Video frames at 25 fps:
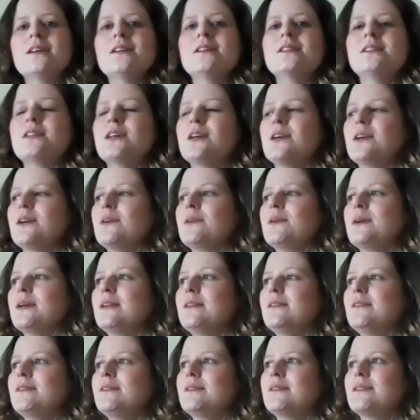So
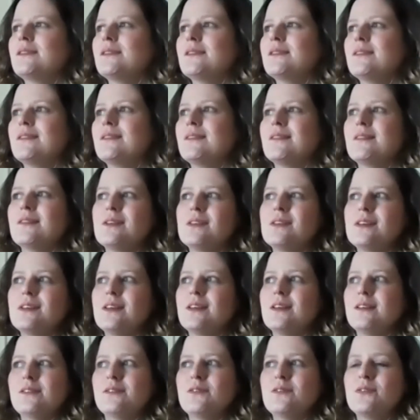it's
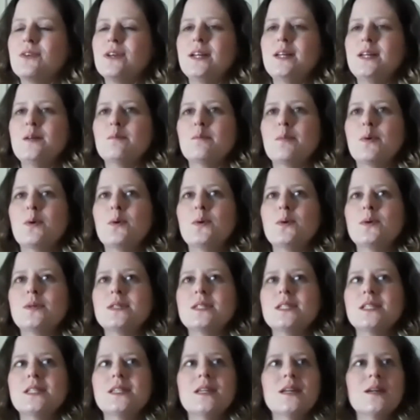really
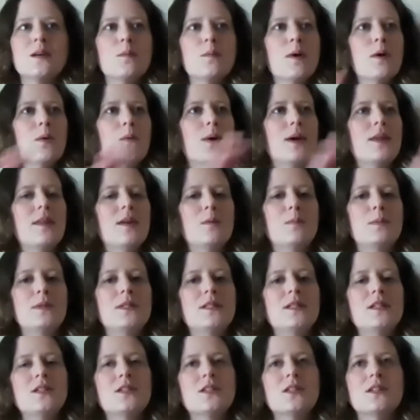important to think about where they're
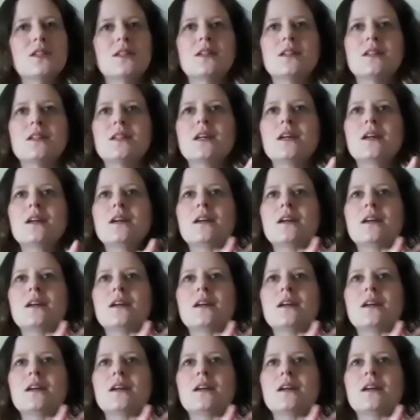positioned.